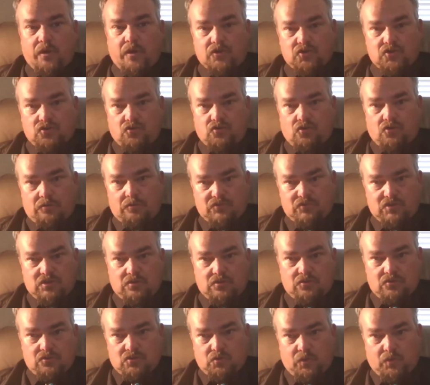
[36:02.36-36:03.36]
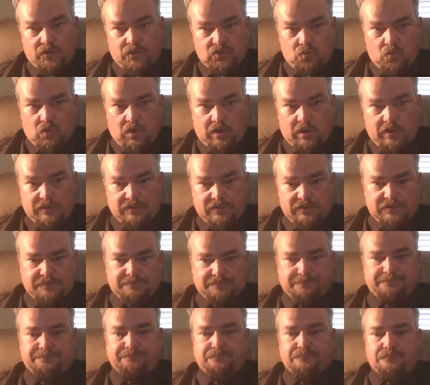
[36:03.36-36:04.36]
we won't get to go into today as far as
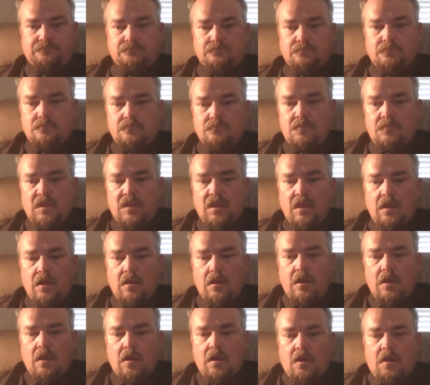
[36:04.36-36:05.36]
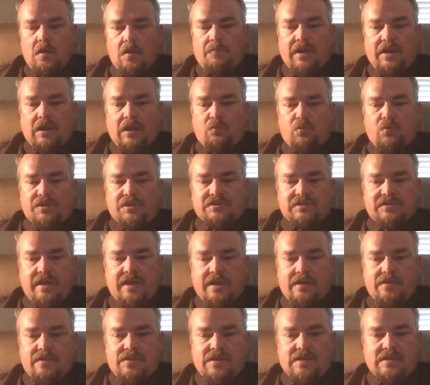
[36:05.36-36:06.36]
which groups use which ones.
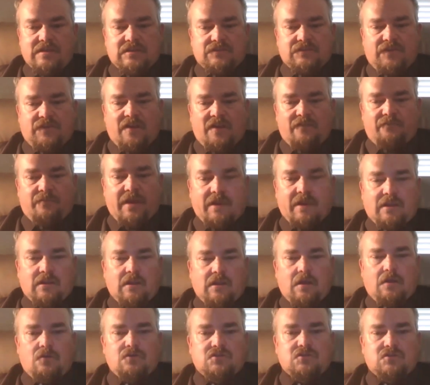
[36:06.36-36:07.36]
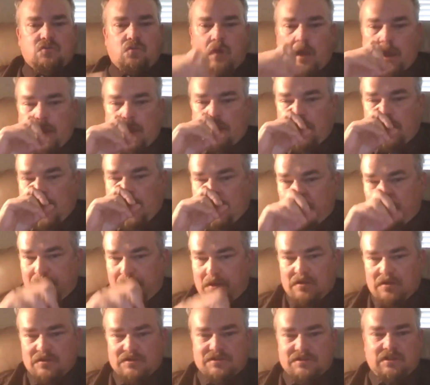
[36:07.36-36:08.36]
But I would say these five megillot,
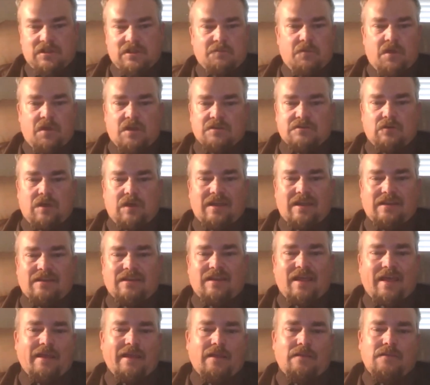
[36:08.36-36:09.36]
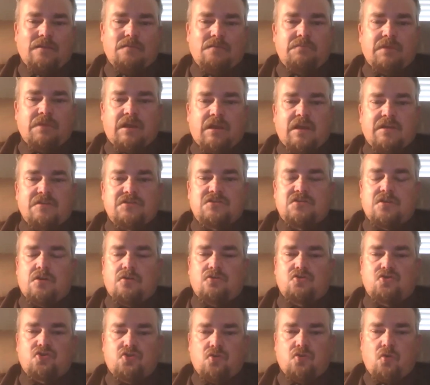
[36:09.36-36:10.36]
I personally am also, I like them
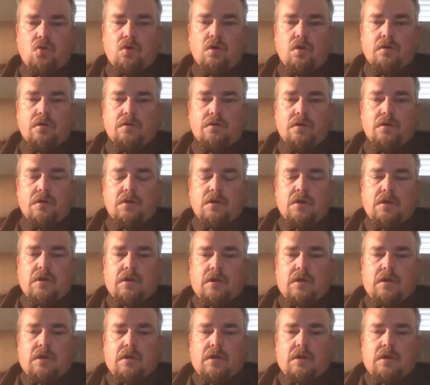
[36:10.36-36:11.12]
because they're short